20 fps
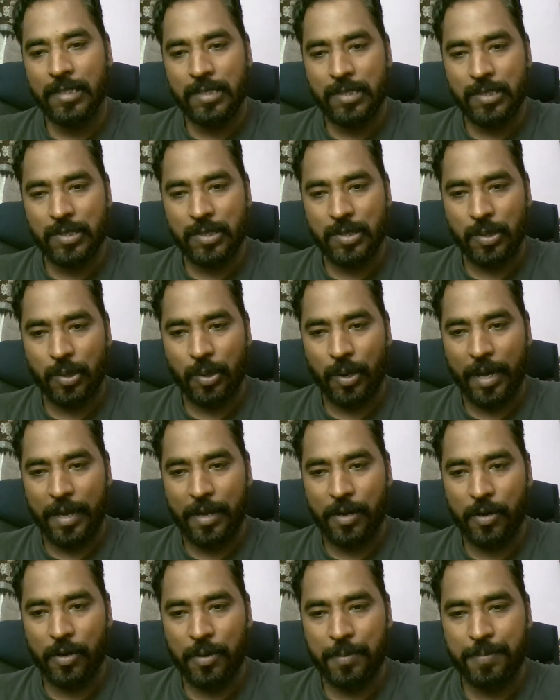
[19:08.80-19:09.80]
So I
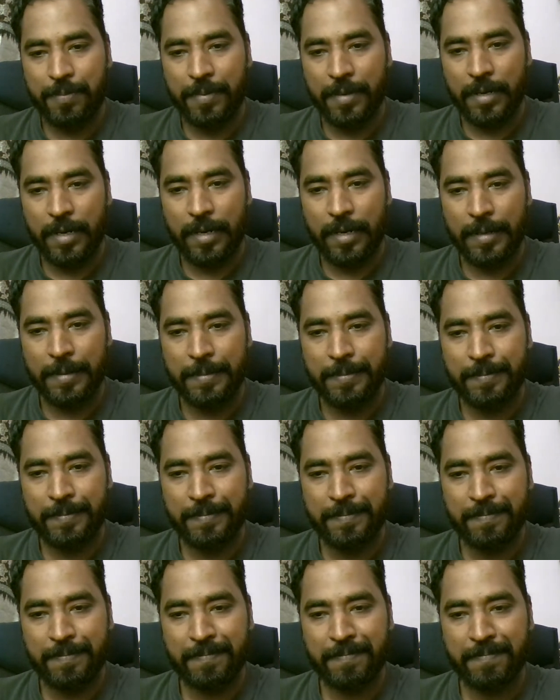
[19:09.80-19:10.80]
hope,
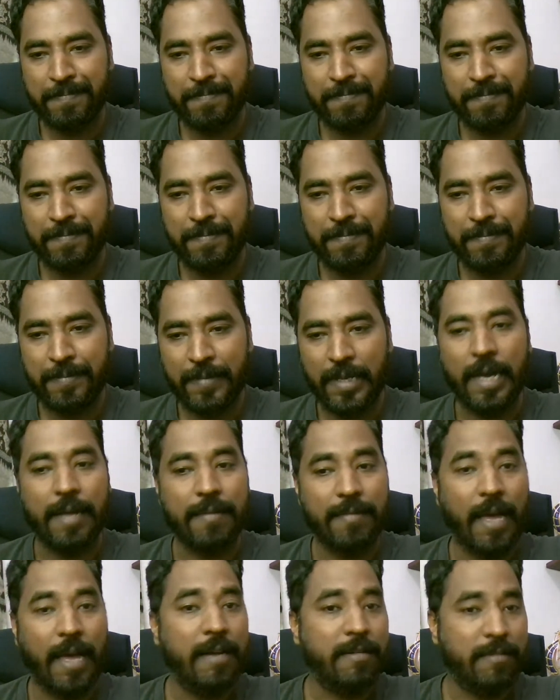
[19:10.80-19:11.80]
yeah,
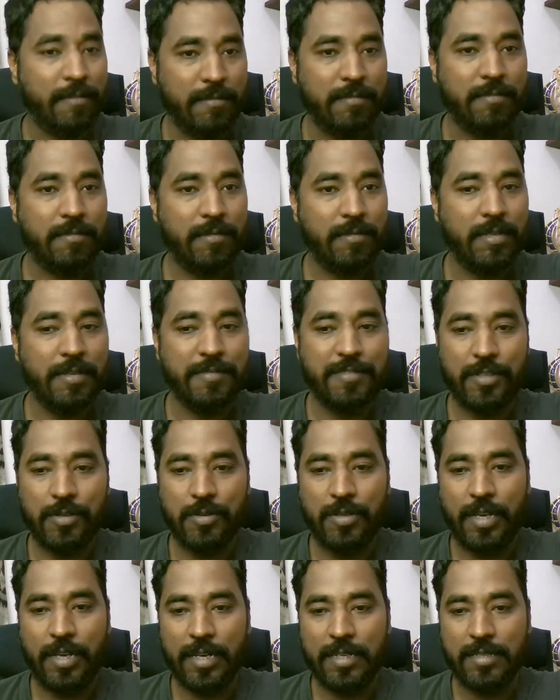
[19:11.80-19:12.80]
that gives you
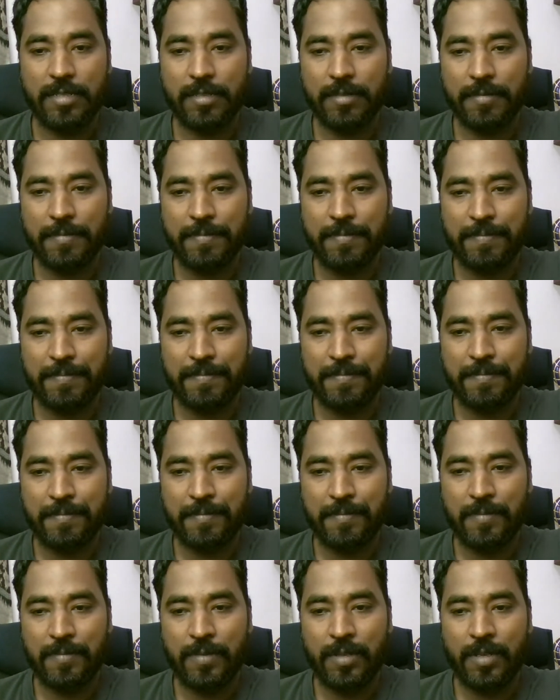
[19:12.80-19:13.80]
the answer.
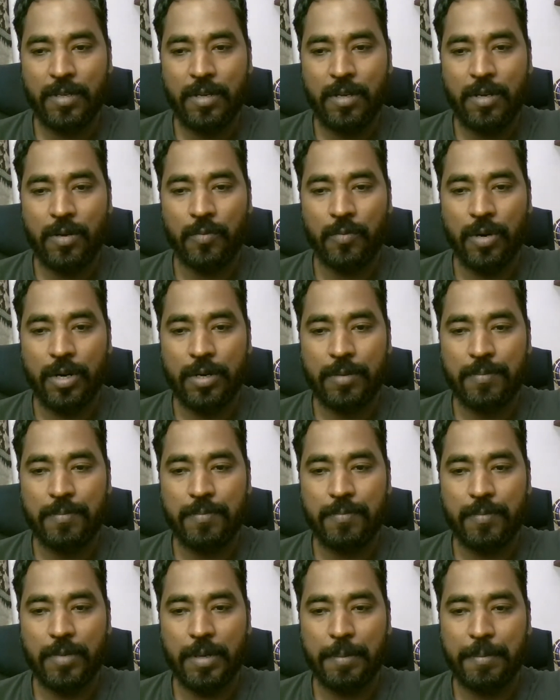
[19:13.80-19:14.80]
What
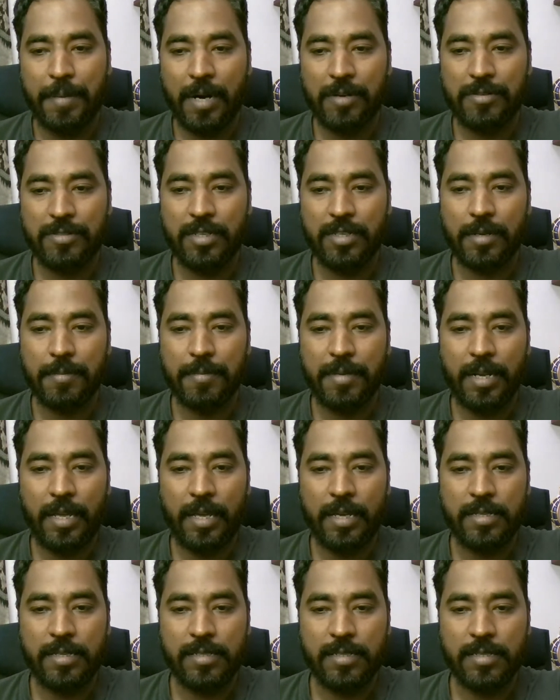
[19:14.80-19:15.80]
about
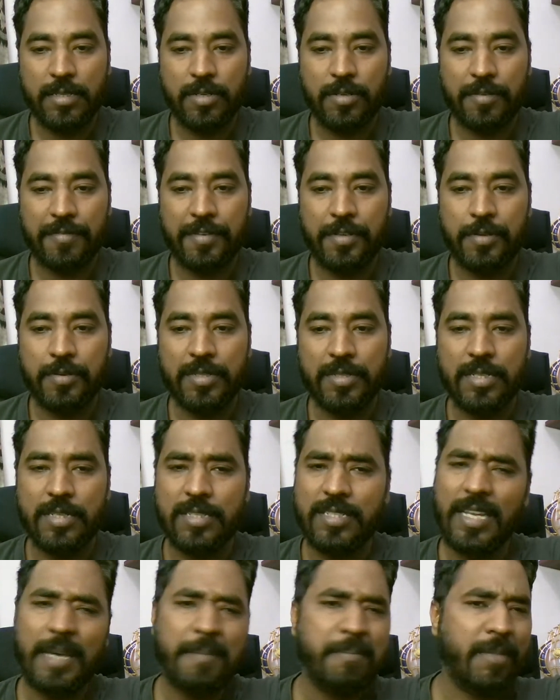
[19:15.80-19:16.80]
Germany instead of USA?
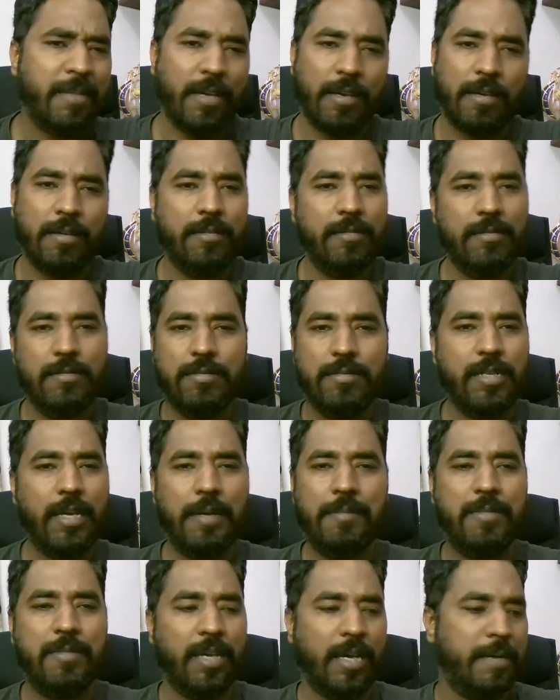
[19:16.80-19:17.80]
Same thing.
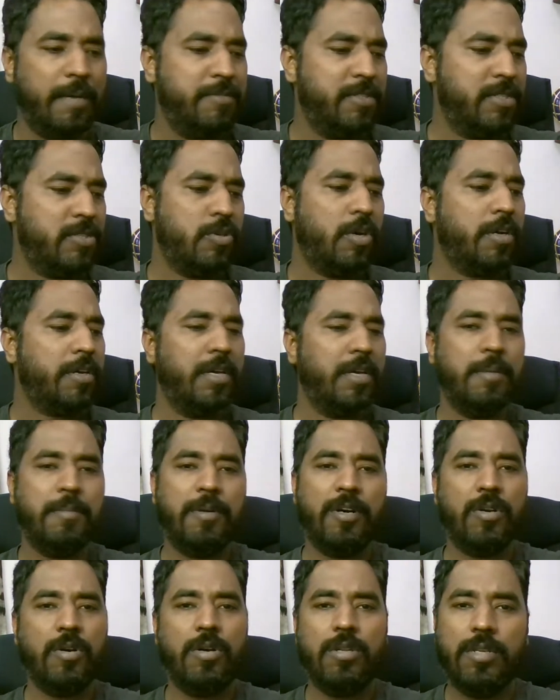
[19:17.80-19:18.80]
Same thing. I'm just talking
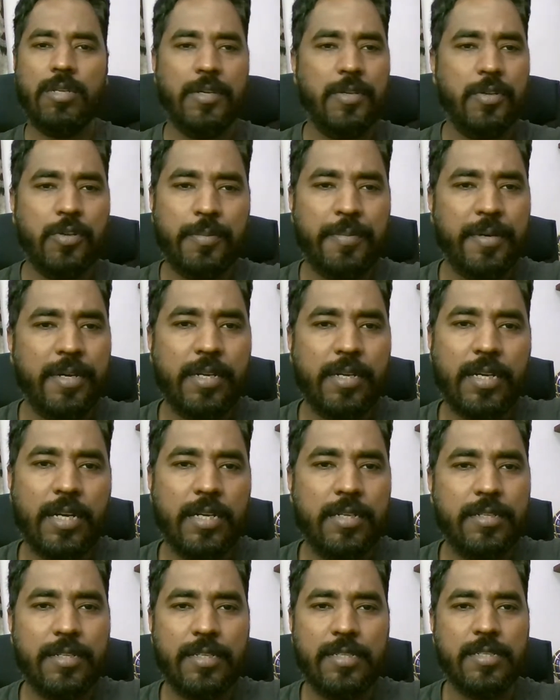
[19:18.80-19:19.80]
about all the European
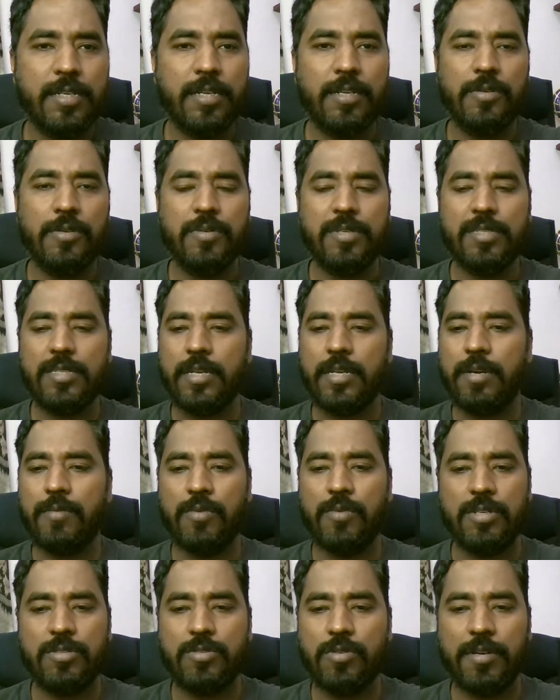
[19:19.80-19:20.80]
countries and USA
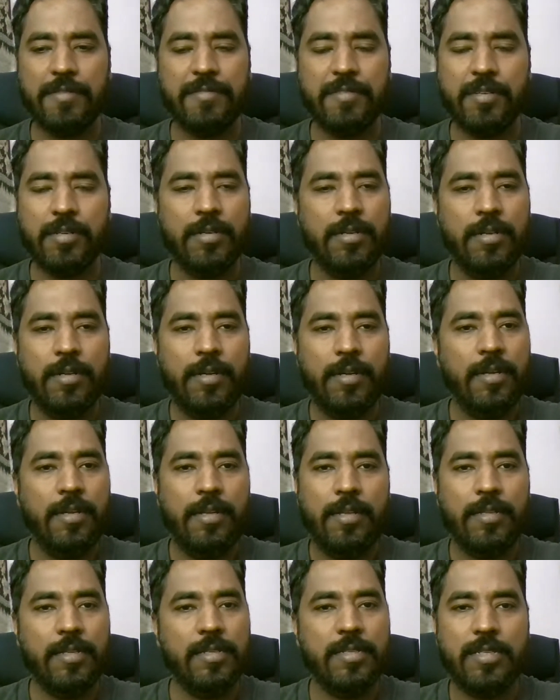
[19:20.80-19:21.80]
whatsoever.
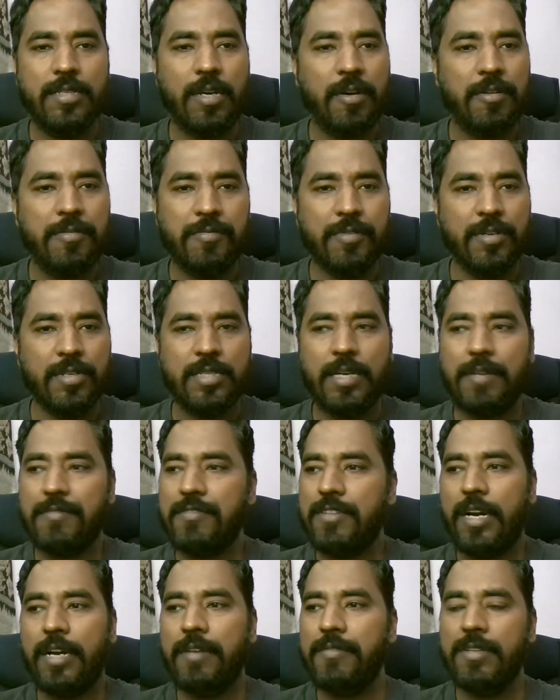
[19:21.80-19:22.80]
This is how it works. I've
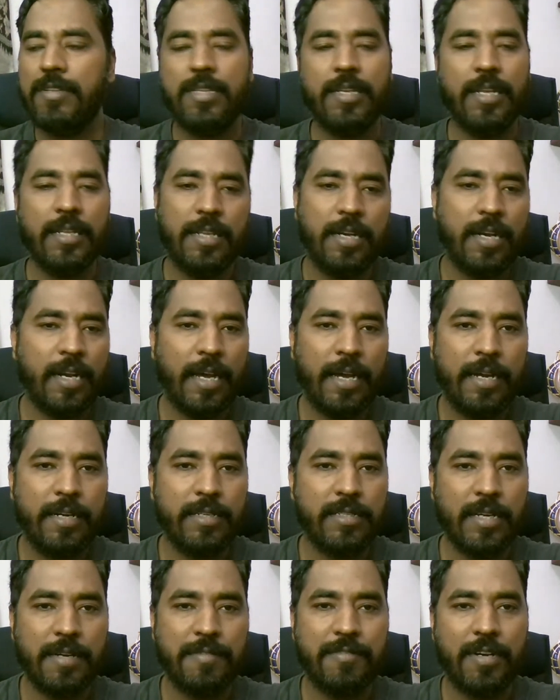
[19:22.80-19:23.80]
tried with
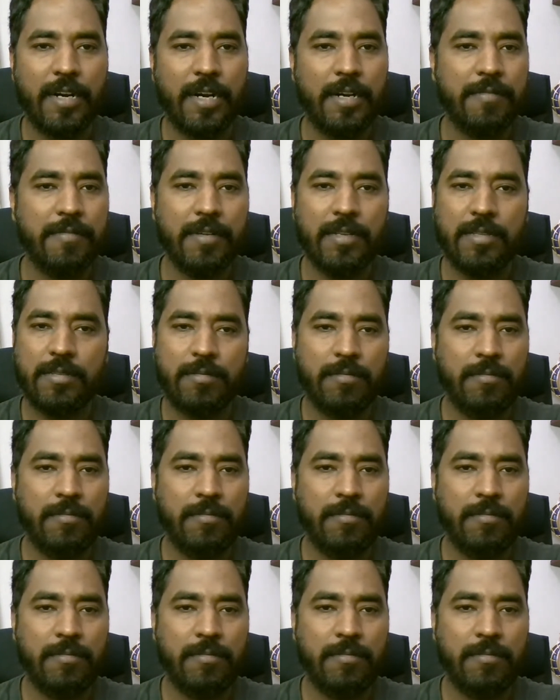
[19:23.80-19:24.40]
Netherlands. I've tried with